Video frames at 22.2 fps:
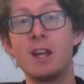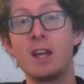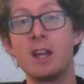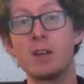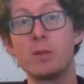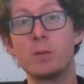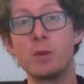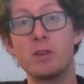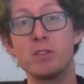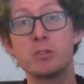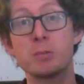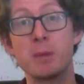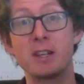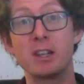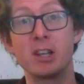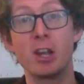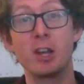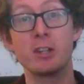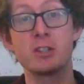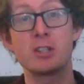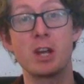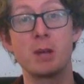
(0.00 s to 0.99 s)
We've spent a
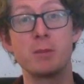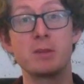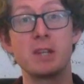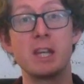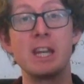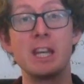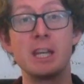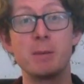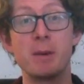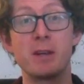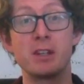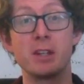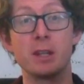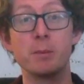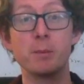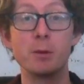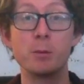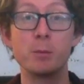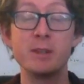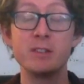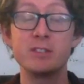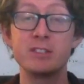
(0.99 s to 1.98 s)
lot of time thinking about them,
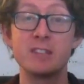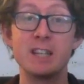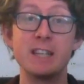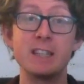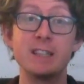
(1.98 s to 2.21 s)
and we've seen